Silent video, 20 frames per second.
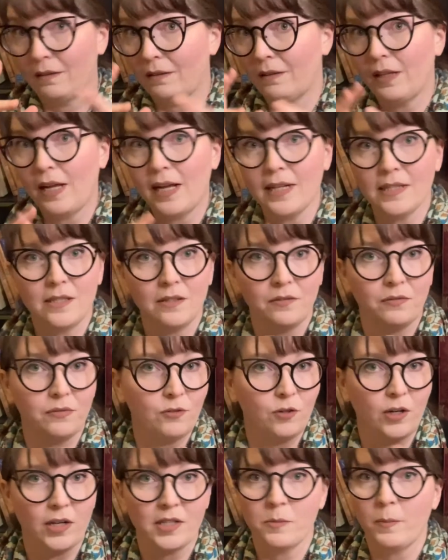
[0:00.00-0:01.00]
lots of
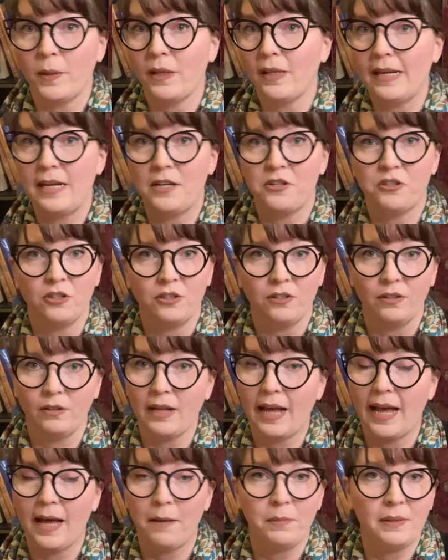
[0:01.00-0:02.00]
cross-pollination
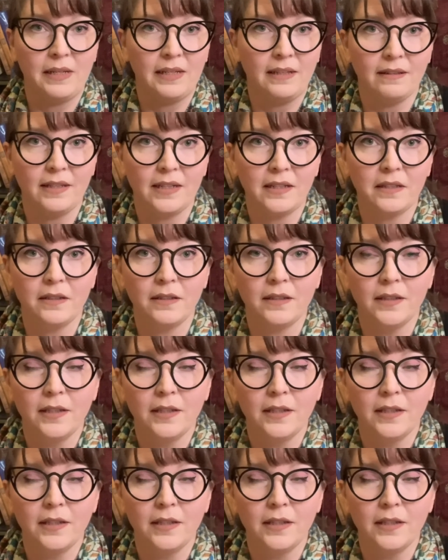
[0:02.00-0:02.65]
happening there.